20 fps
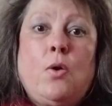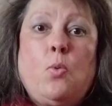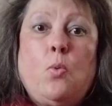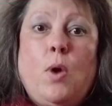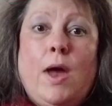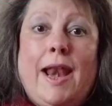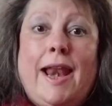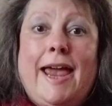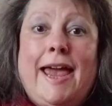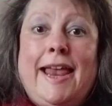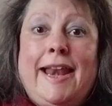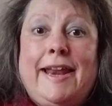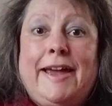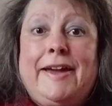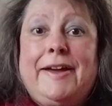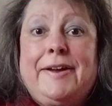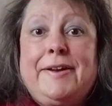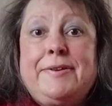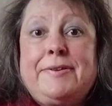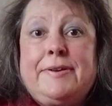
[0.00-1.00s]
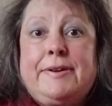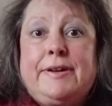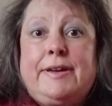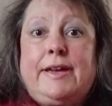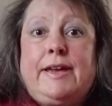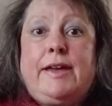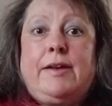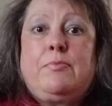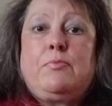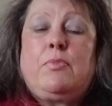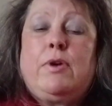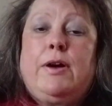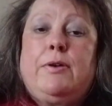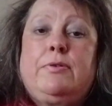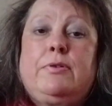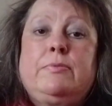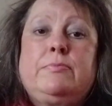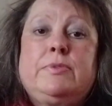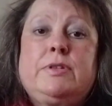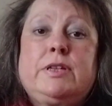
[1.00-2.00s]
Well, hello, and
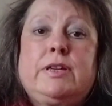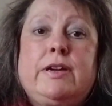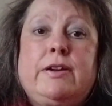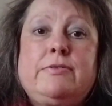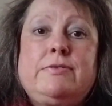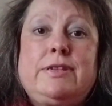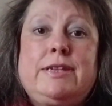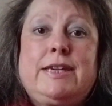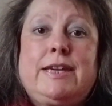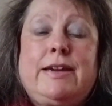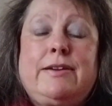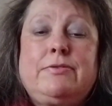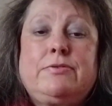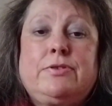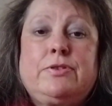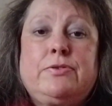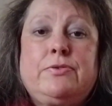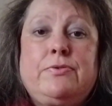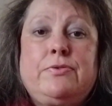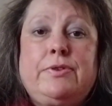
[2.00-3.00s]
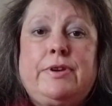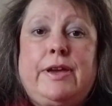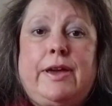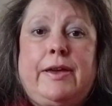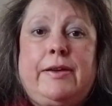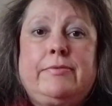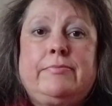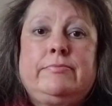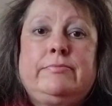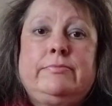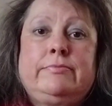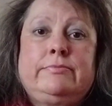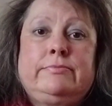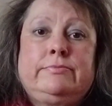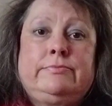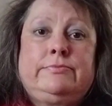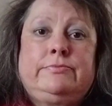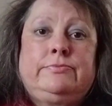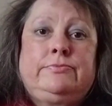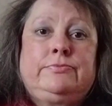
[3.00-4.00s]
welcome to Cozy Couch Corner
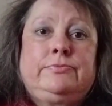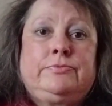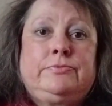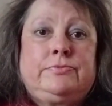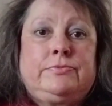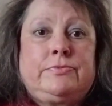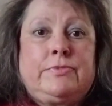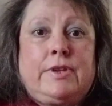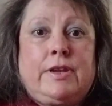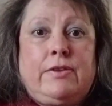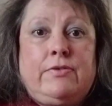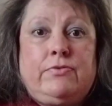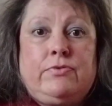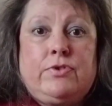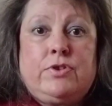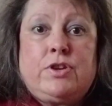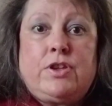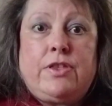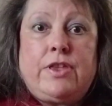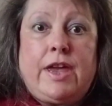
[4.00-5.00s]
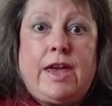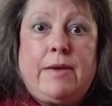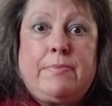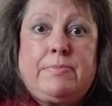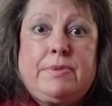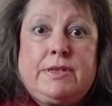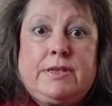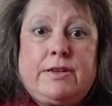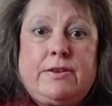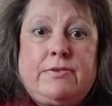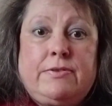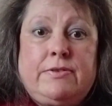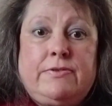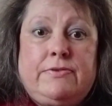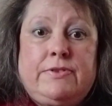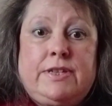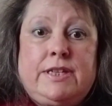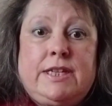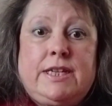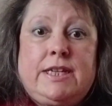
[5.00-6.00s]
for another episode
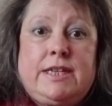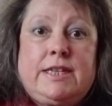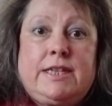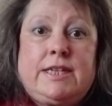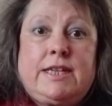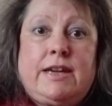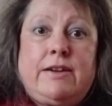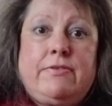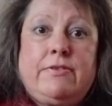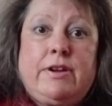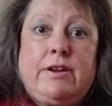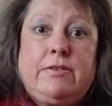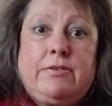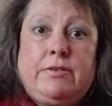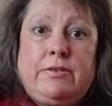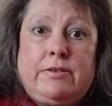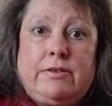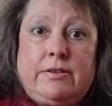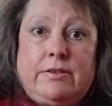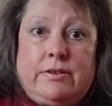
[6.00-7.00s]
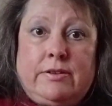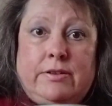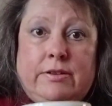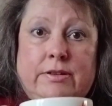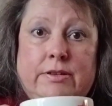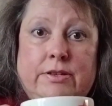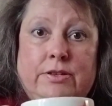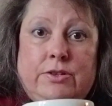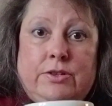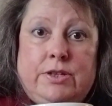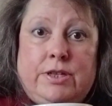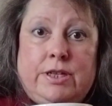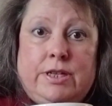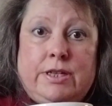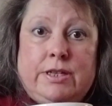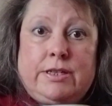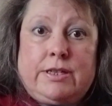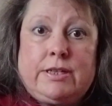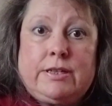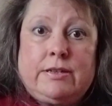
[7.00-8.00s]
of Tea and Tarot.
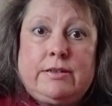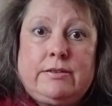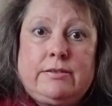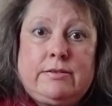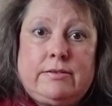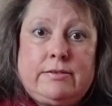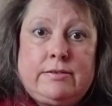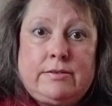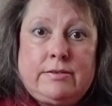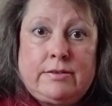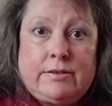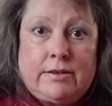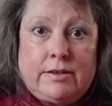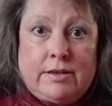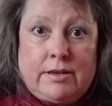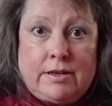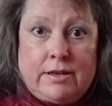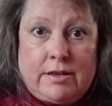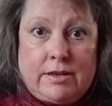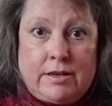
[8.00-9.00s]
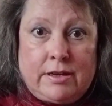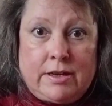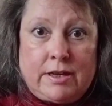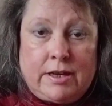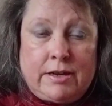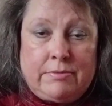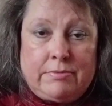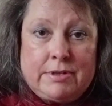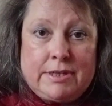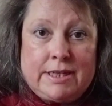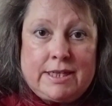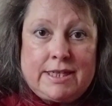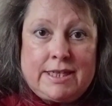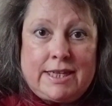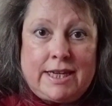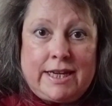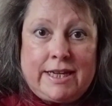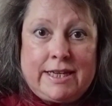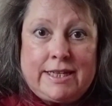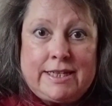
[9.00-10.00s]
Cheers. And it was the
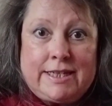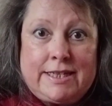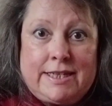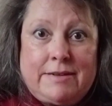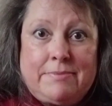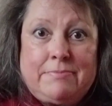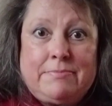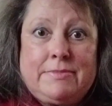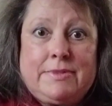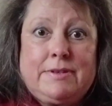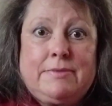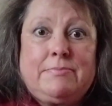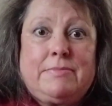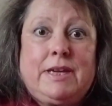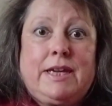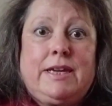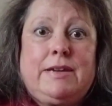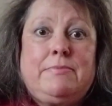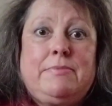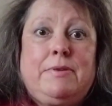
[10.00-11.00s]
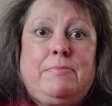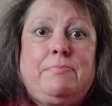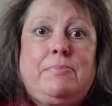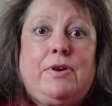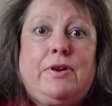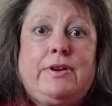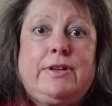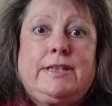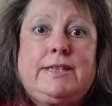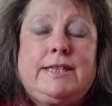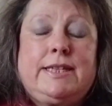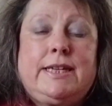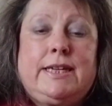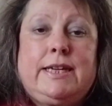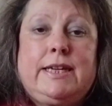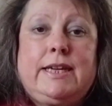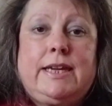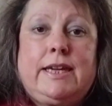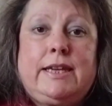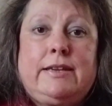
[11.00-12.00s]
second attempt at making me pot of
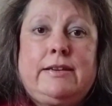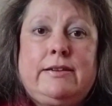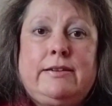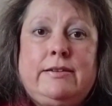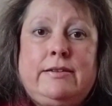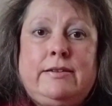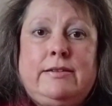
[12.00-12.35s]
tea again,